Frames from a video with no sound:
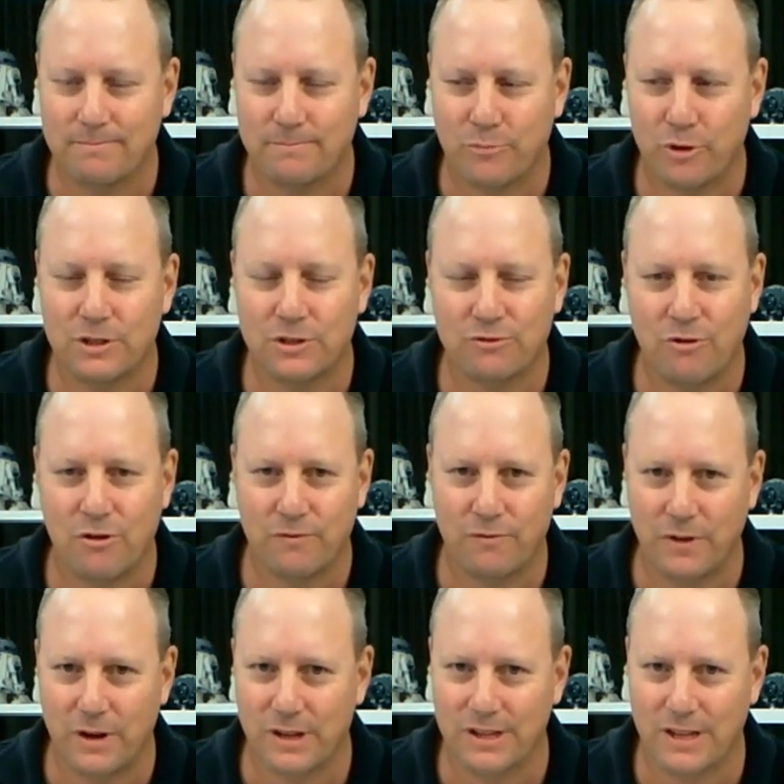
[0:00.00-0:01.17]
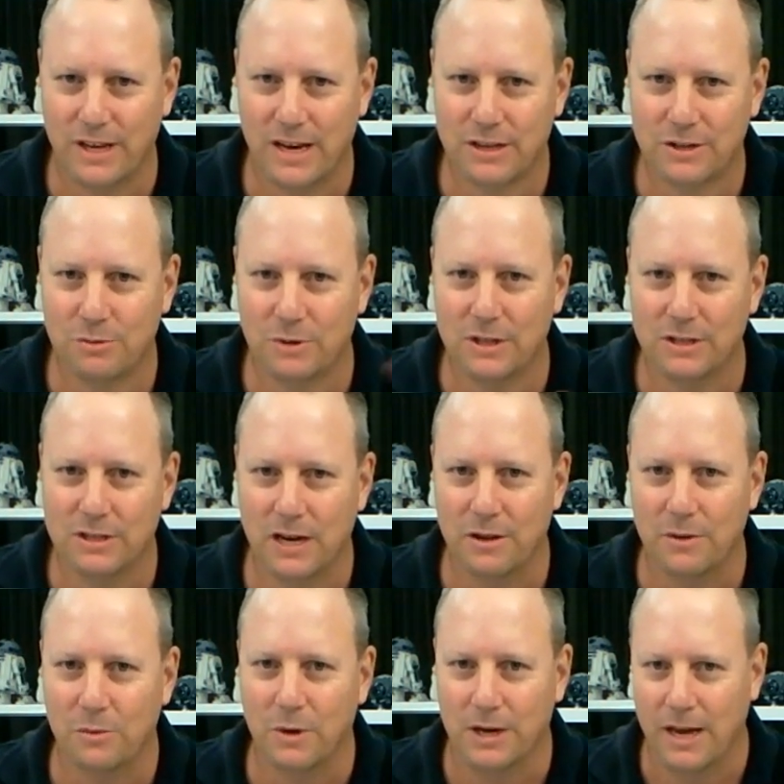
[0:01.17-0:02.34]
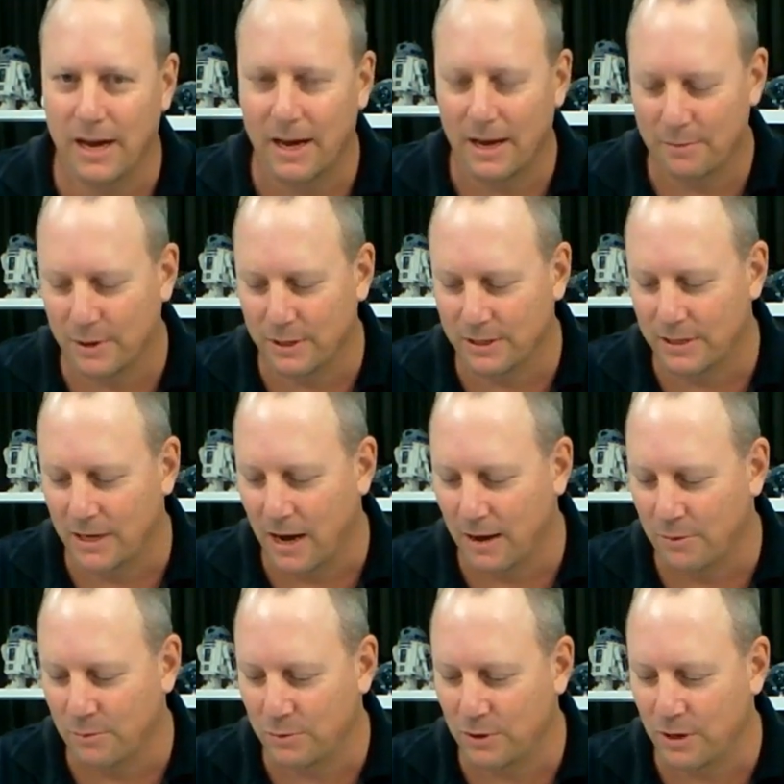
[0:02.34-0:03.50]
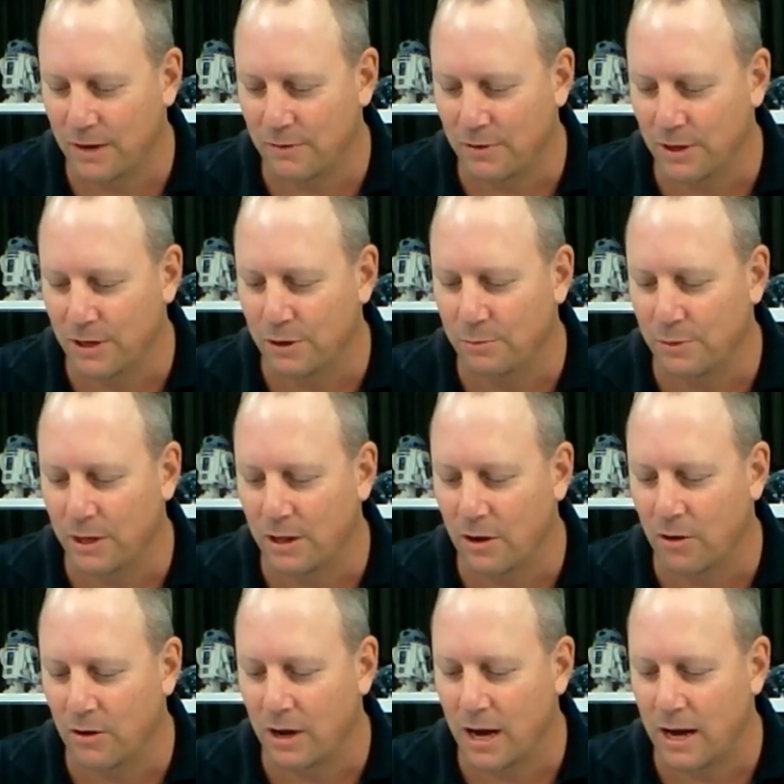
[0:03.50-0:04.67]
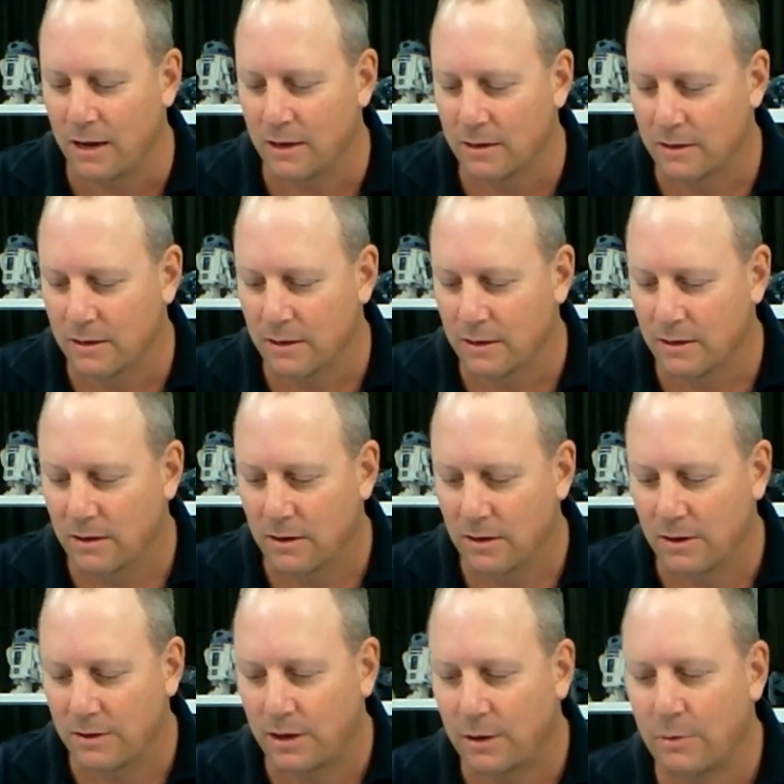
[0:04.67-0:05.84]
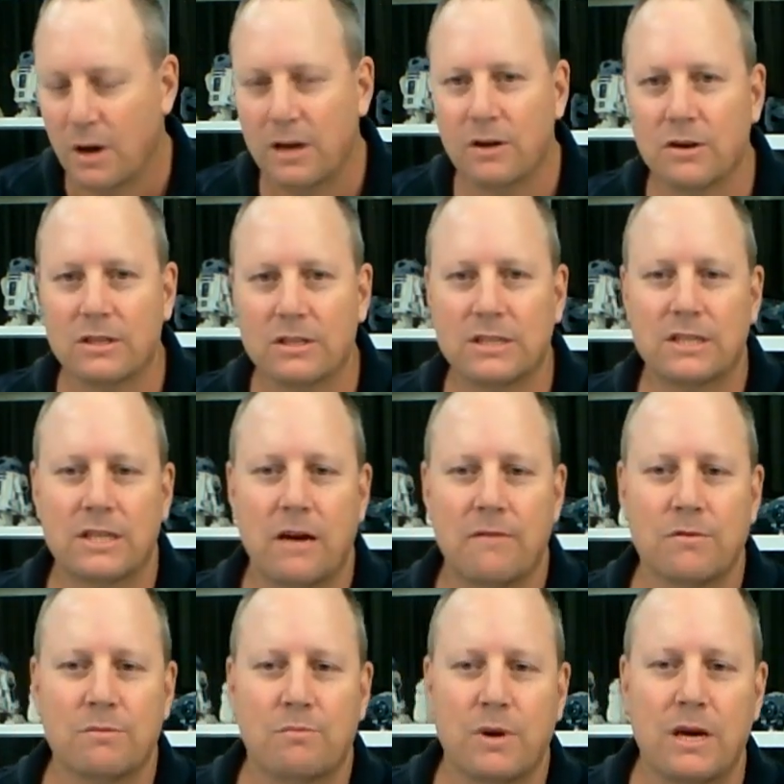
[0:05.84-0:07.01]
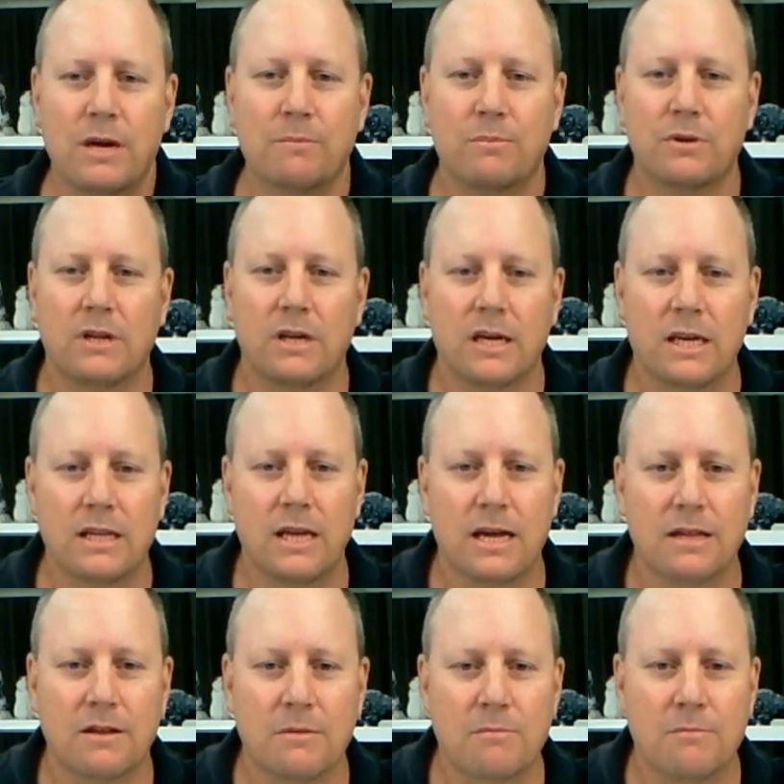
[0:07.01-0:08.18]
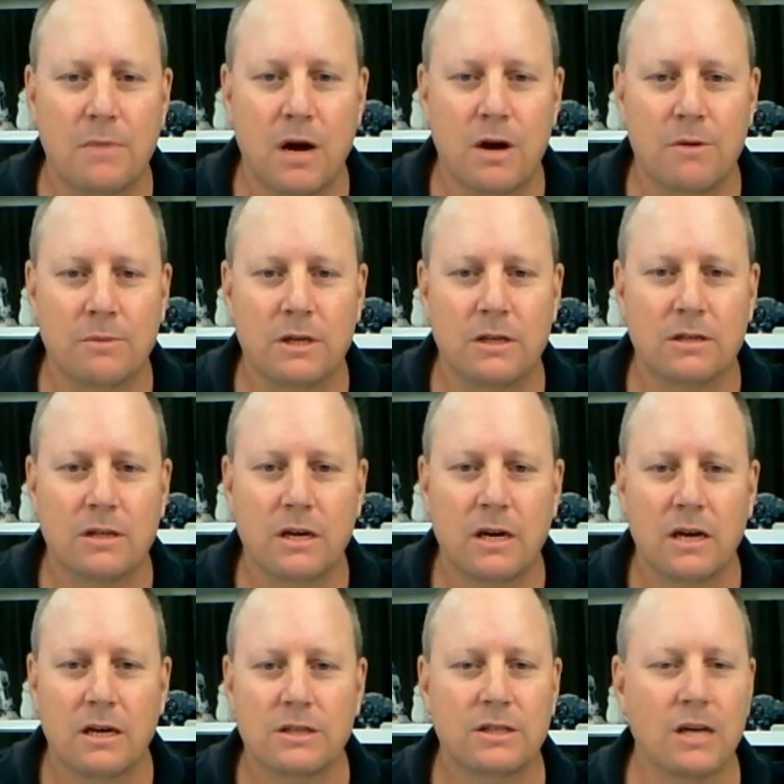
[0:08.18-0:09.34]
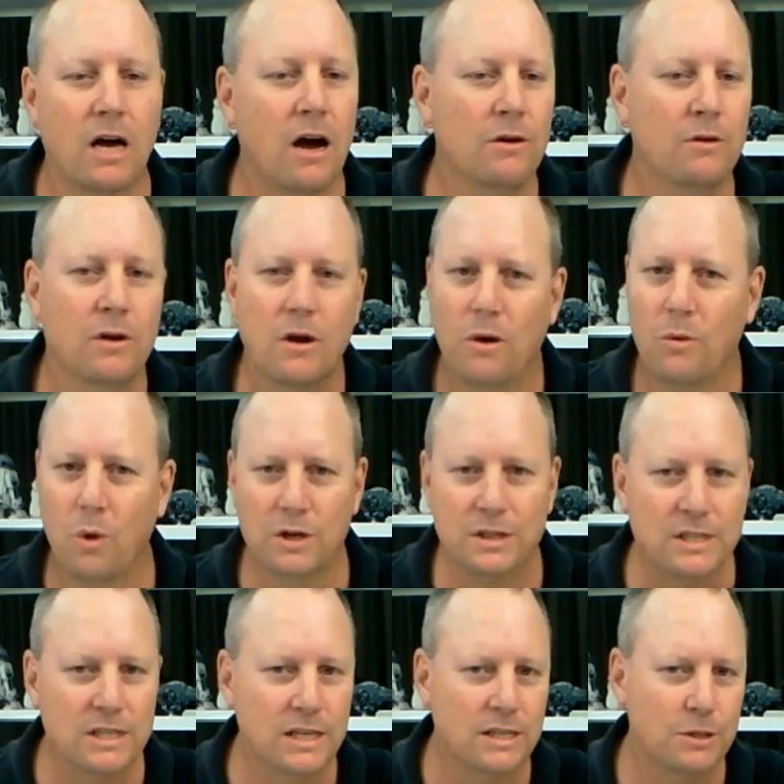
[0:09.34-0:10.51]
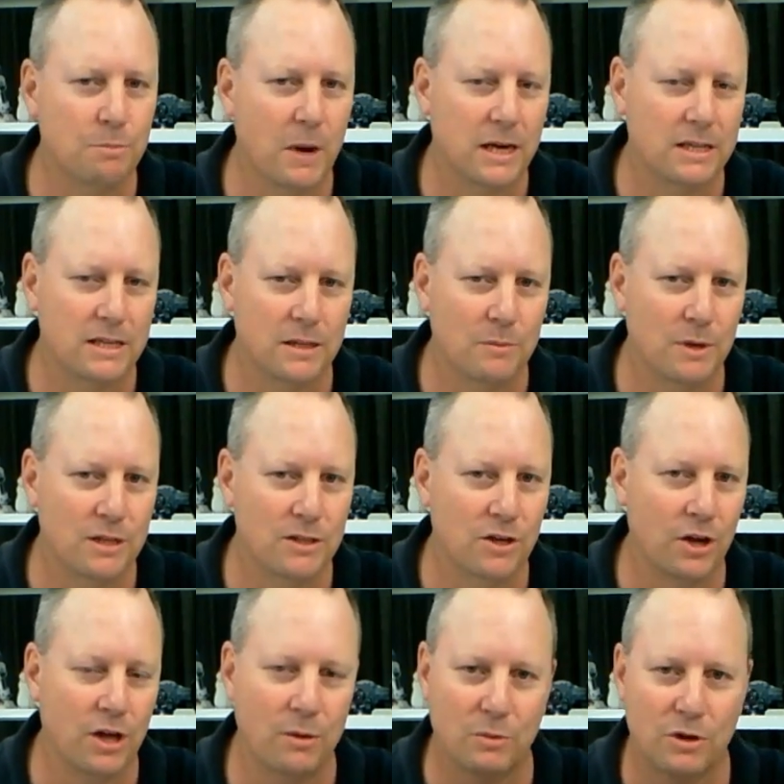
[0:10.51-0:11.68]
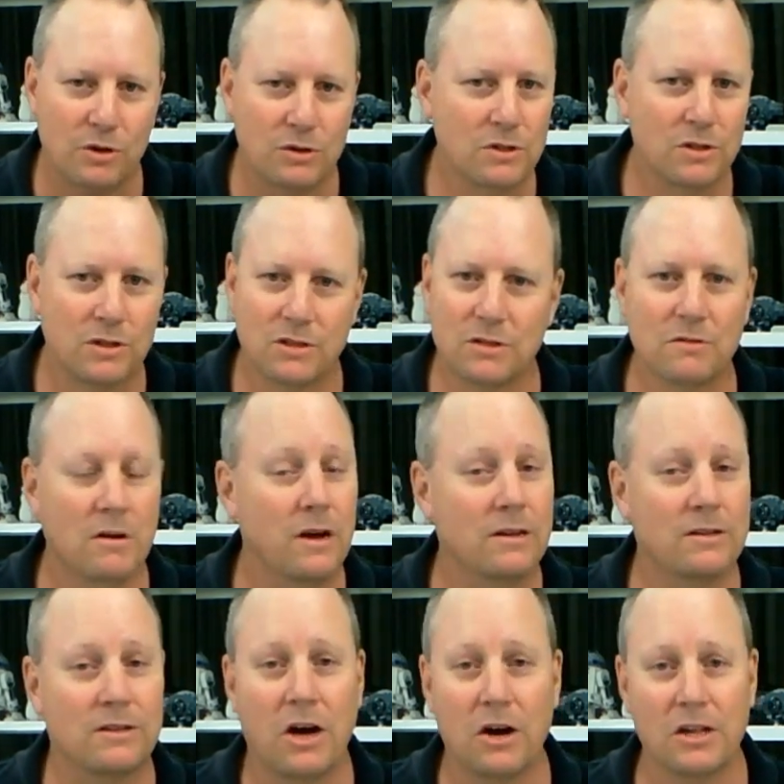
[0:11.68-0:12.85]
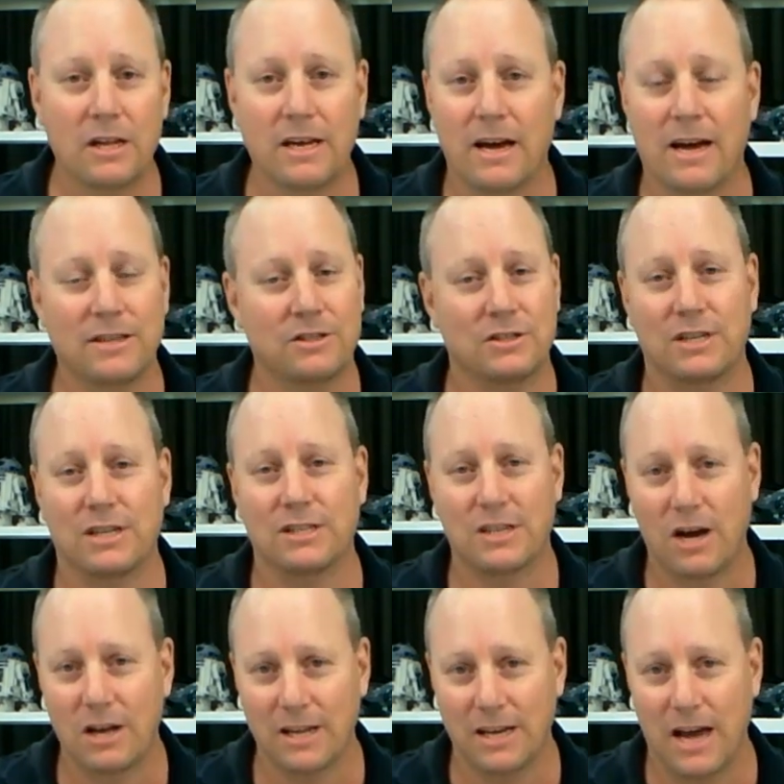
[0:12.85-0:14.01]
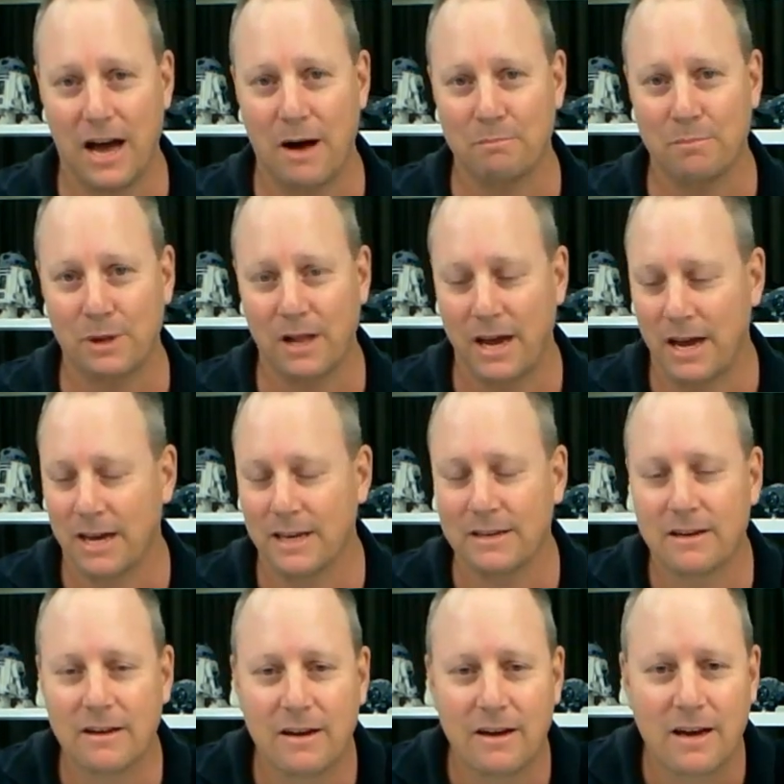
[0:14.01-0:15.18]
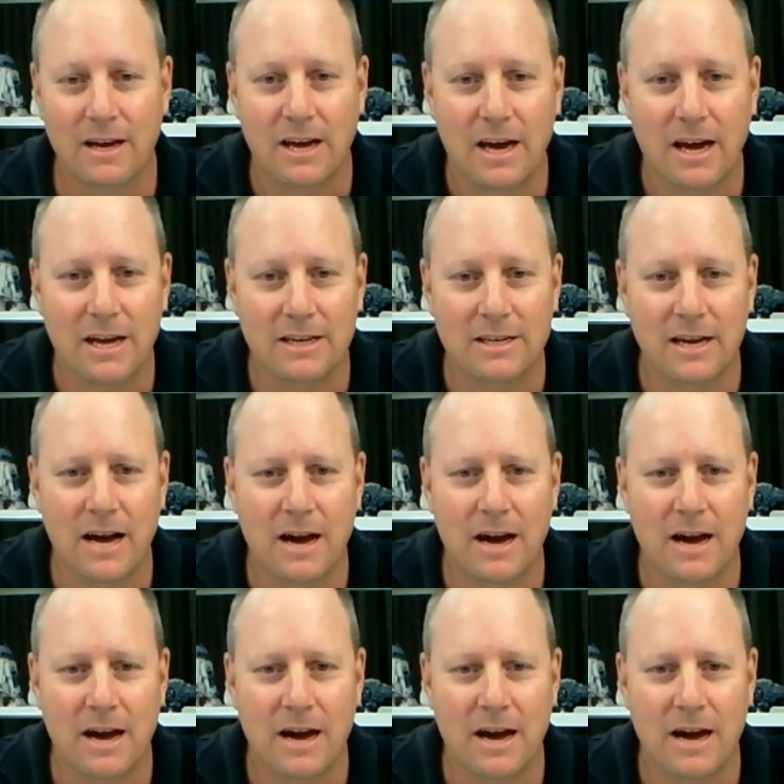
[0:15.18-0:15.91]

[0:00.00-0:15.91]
pretty strong feeling the X-Wing's going to win out, but we'll leave it a little bit longer. I think we only got 7 people in at the moment, so wasn't expecting a big turnout because it's totally, as I said, totally unplanned. And